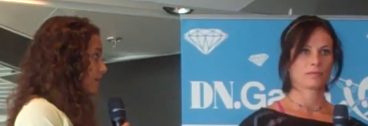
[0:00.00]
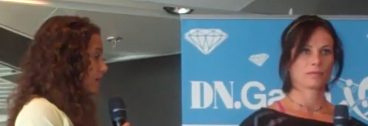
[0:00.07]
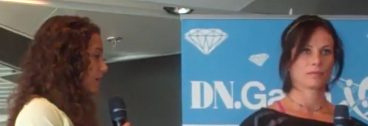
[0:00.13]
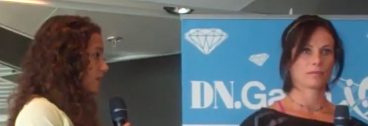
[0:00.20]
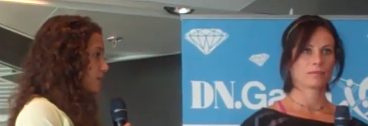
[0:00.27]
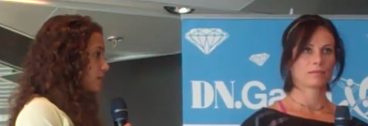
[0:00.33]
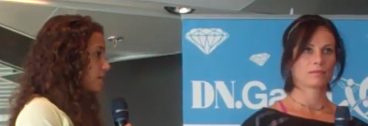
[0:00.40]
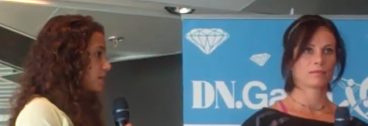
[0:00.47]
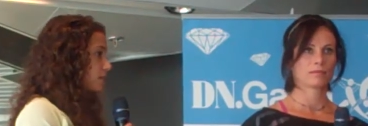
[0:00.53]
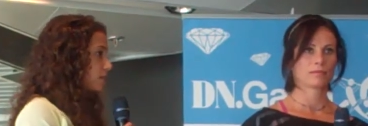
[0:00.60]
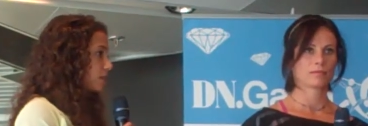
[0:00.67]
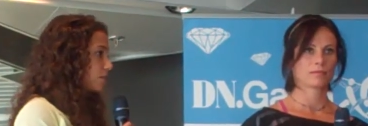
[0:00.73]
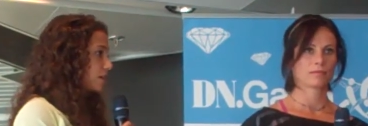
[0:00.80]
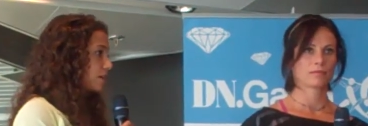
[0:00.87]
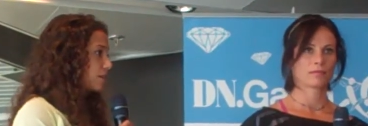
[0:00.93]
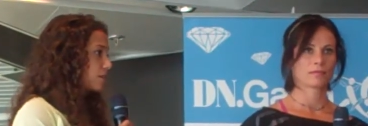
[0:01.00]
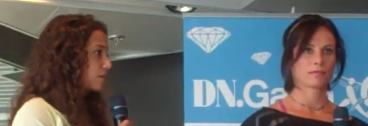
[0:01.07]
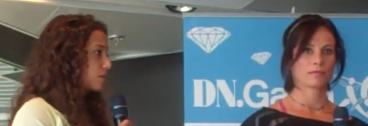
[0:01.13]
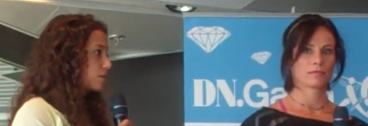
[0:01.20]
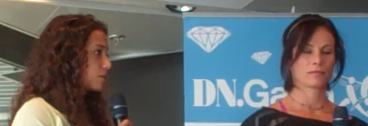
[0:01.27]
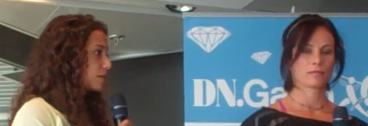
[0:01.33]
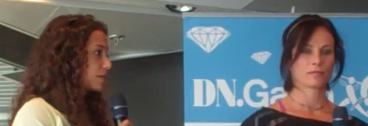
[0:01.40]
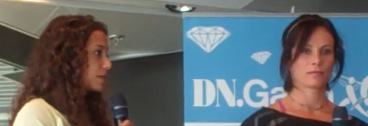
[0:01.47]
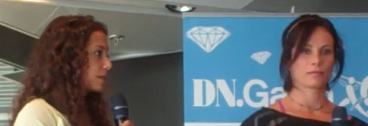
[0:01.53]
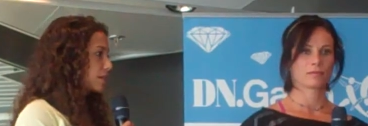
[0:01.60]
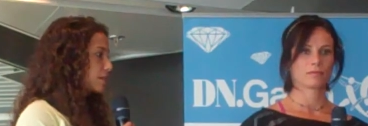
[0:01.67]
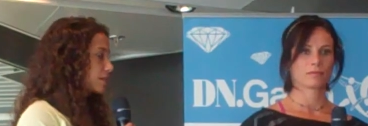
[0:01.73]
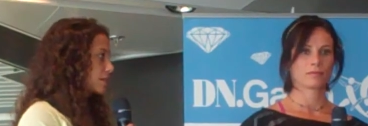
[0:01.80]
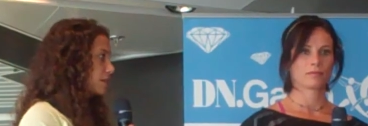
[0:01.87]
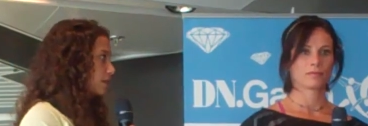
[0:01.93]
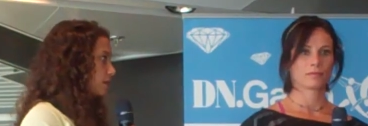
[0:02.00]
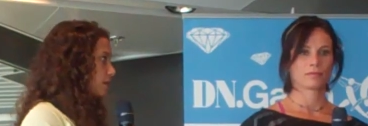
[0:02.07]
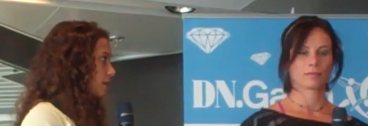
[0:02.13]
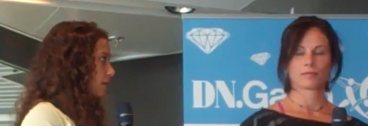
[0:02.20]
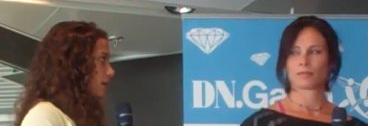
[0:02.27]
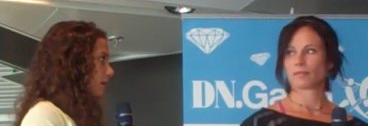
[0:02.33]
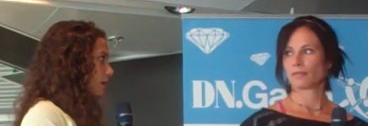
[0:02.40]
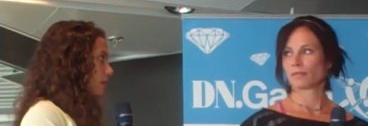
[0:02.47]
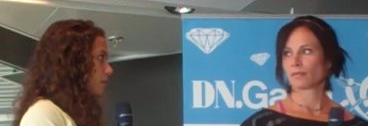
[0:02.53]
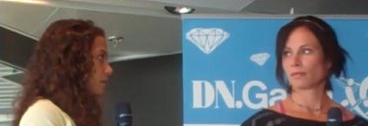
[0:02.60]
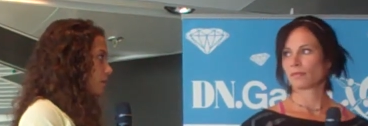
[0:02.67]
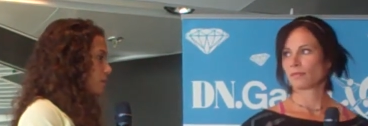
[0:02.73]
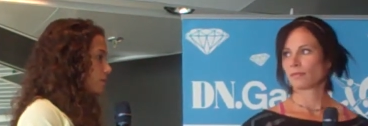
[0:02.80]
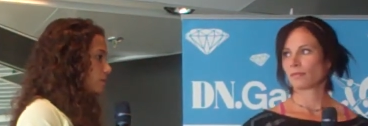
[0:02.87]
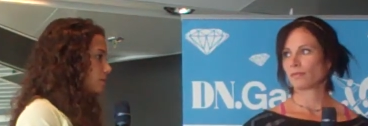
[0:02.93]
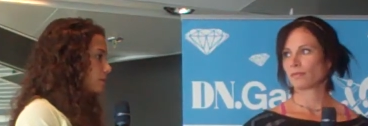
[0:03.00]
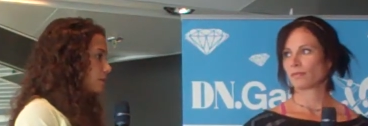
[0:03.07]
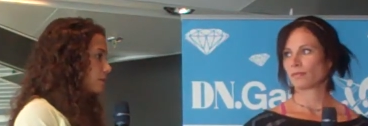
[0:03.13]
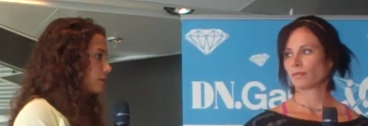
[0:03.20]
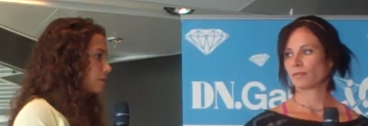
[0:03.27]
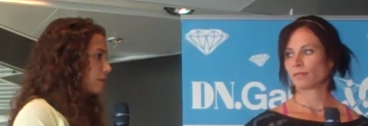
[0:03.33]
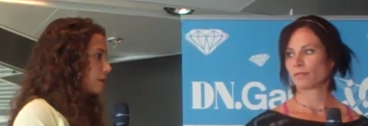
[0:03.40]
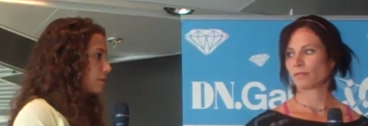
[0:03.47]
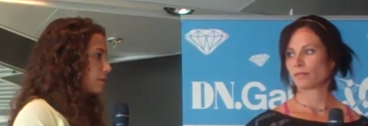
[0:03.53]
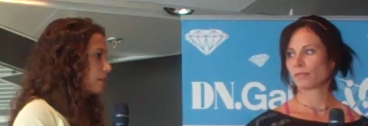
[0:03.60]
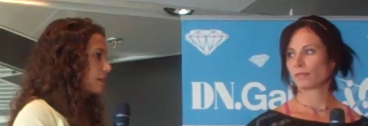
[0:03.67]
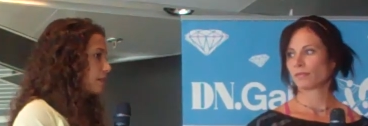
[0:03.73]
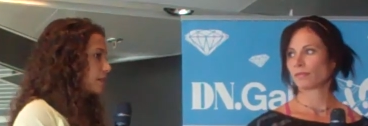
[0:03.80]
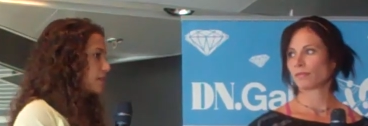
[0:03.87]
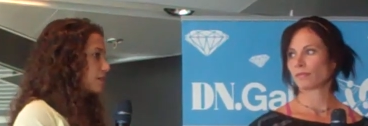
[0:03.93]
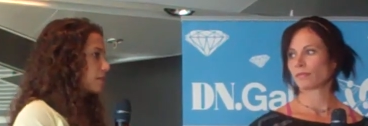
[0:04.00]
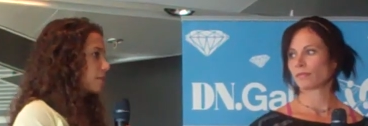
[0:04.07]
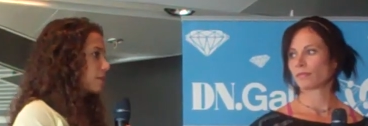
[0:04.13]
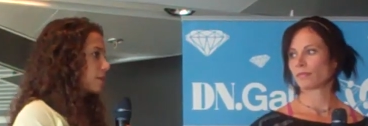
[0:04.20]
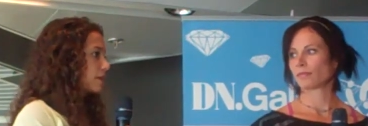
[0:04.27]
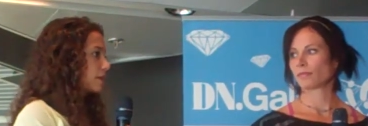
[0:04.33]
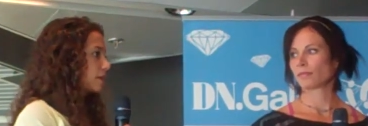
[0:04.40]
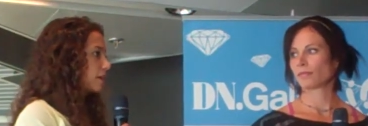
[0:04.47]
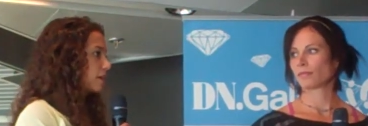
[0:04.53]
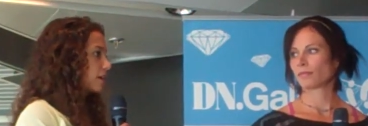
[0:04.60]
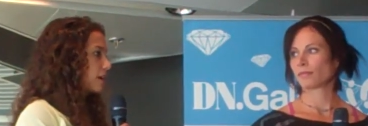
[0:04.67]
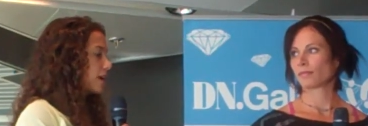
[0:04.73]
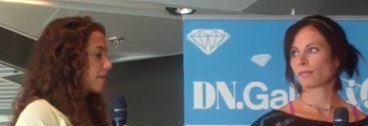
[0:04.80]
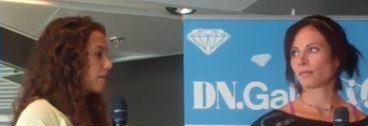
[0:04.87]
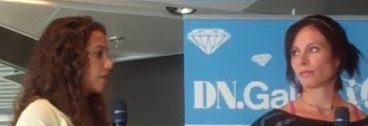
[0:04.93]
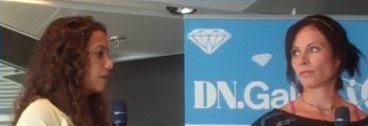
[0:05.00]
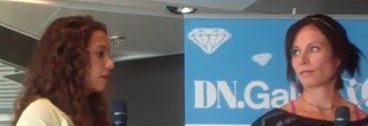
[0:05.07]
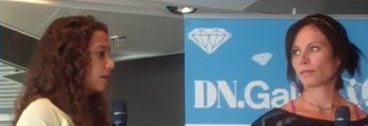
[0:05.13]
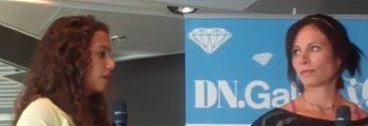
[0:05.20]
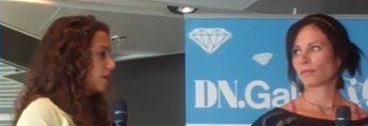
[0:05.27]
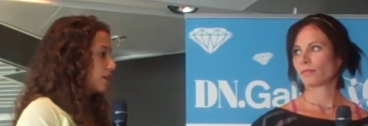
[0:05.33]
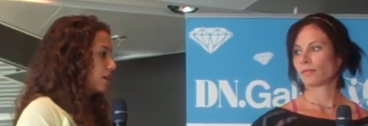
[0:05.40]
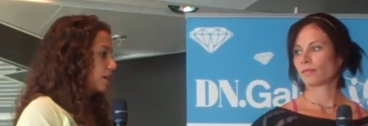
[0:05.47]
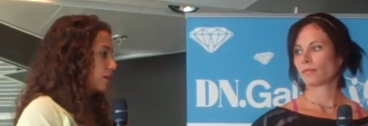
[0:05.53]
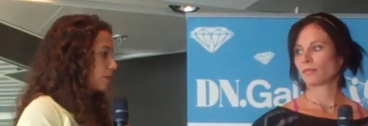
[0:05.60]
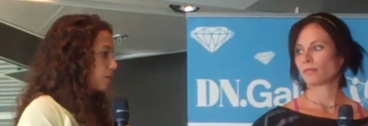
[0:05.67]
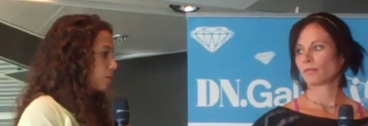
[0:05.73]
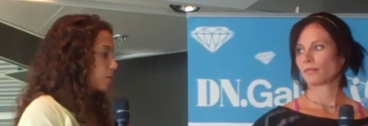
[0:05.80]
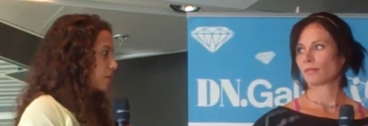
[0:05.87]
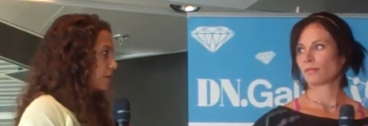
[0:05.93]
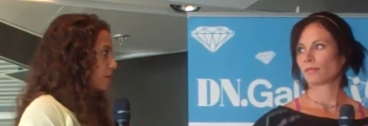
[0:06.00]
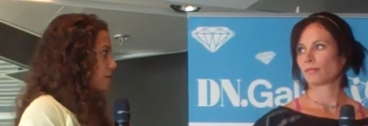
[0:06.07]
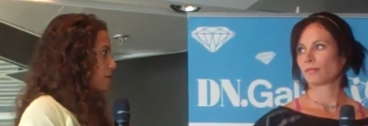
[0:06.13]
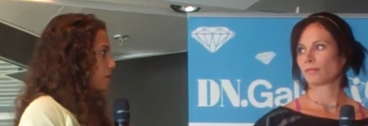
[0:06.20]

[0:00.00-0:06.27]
Speaker 1: He's in the radio at the same time as my meet, but I have a cooperation